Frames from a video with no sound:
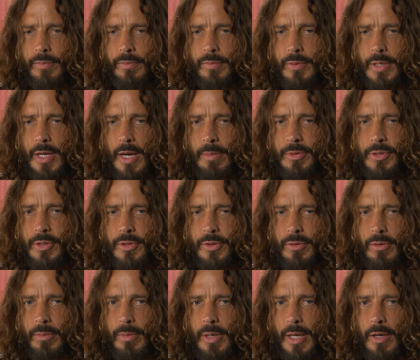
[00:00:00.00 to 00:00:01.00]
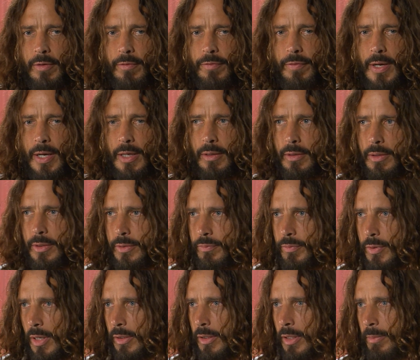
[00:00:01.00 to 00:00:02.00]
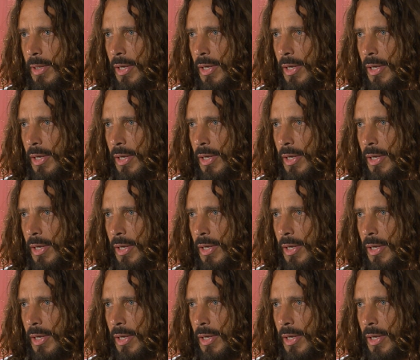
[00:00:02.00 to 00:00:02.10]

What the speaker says: Sam's just sort of matter-of-factly talking